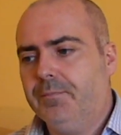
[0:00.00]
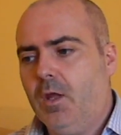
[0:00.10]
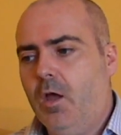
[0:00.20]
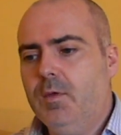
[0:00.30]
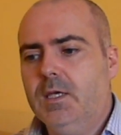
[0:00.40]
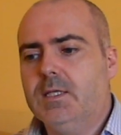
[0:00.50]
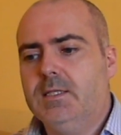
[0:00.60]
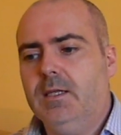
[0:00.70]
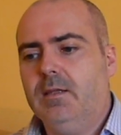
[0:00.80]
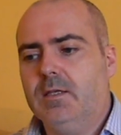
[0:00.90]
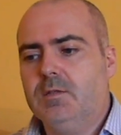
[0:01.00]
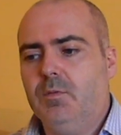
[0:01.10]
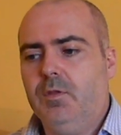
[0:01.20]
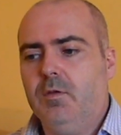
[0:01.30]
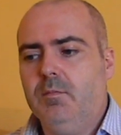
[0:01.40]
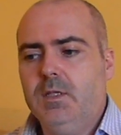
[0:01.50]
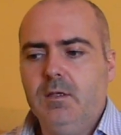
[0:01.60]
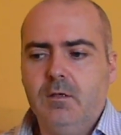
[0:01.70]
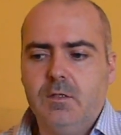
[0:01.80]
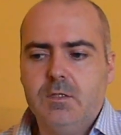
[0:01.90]
How he could say this without
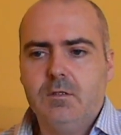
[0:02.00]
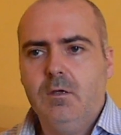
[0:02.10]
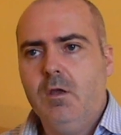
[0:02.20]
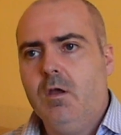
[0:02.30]
meeting us